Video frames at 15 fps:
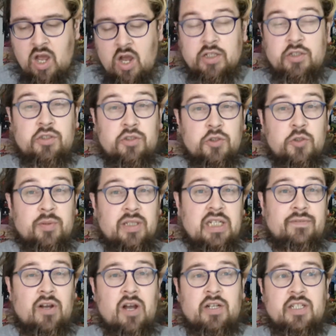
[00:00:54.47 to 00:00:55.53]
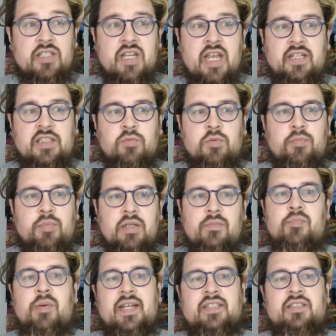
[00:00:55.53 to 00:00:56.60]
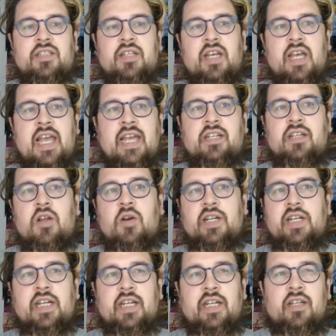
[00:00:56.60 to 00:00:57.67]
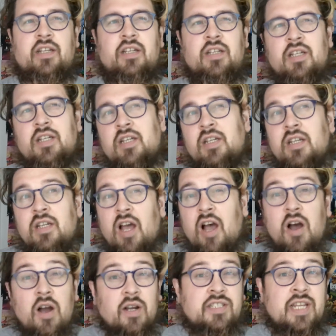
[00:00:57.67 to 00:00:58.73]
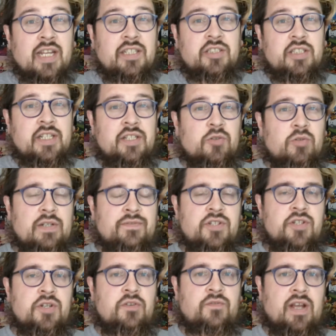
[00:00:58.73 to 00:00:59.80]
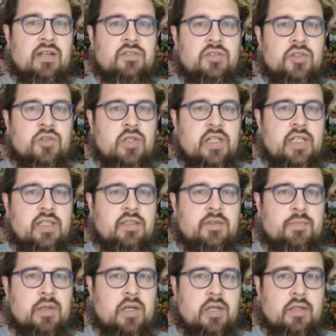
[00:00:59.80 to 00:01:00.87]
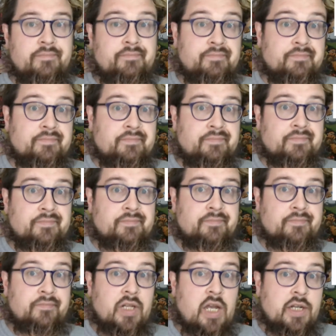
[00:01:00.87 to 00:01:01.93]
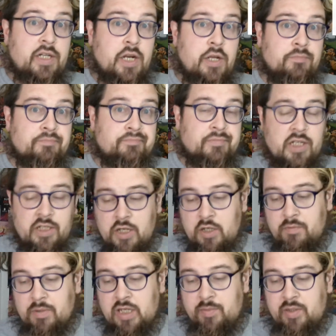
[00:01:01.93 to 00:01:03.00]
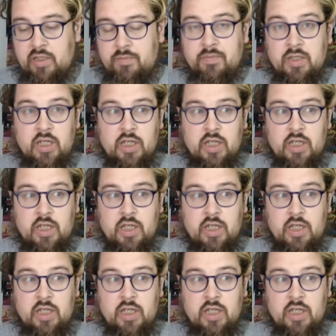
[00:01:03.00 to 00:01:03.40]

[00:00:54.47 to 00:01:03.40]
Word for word: I do believe Architects would be better headlining Arc Tangent or even 2000 Trees, but I don't know, maybe